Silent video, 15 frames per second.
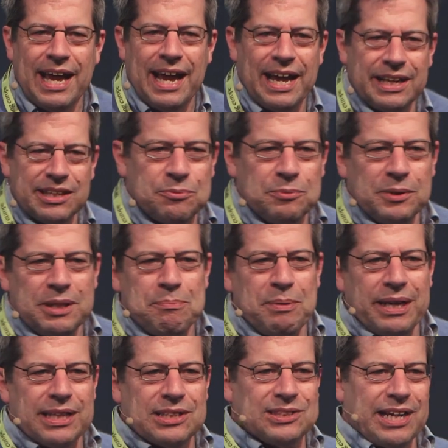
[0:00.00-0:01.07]
And really
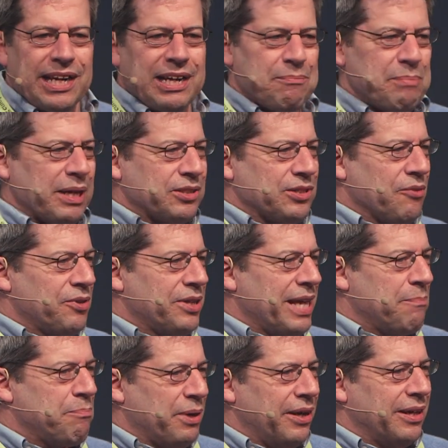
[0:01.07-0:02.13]
been exciting because over
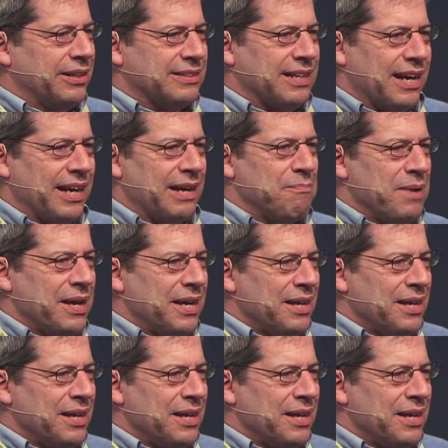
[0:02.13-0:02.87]
that period of time,